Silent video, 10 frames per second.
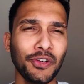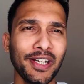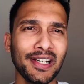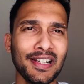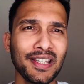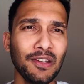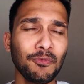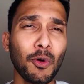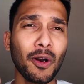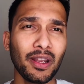details,
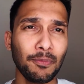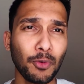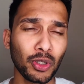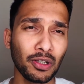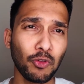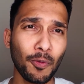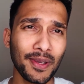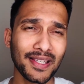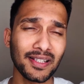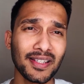import, important
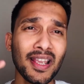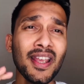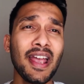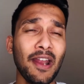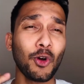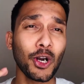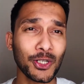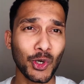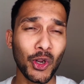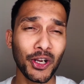informations, and what's
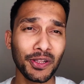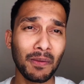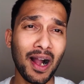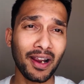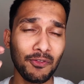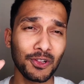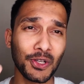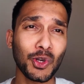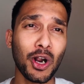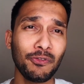going on in the market with the
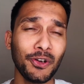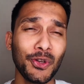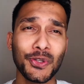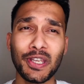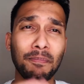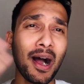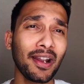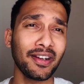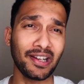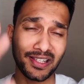short videos and
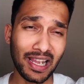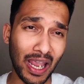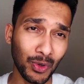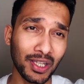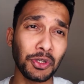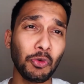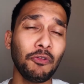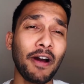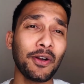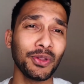market analysis. Everything you will
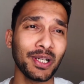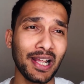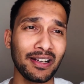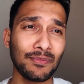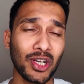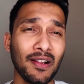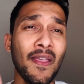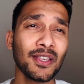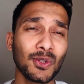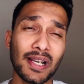find on the Telegram channel.
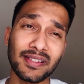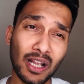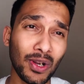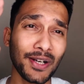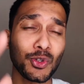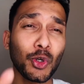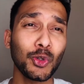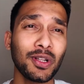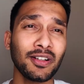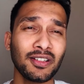So guys, now let's go to
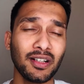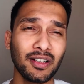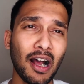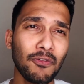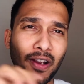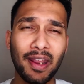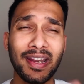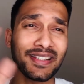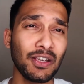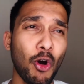the graph again and
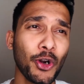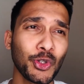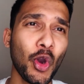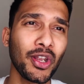see what's going